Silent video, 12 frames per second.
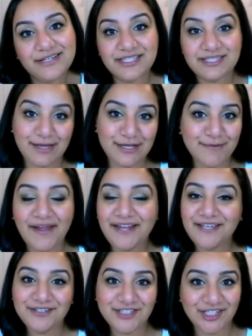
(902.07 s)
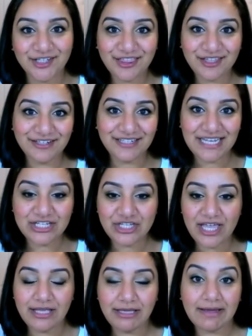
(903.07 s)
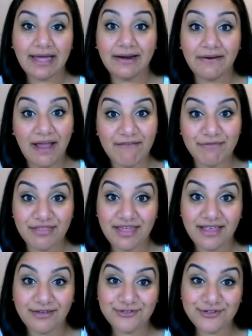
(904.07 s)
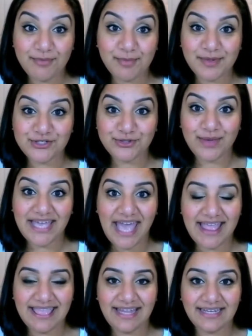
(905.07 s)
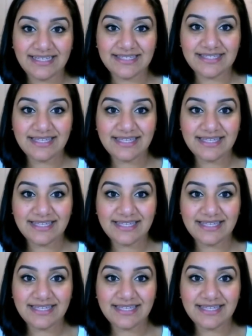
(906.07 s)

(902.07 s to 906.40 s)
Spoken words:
You spend your money, you do your 30-day shake, you cut out everything, you drop a bunch of weight, and then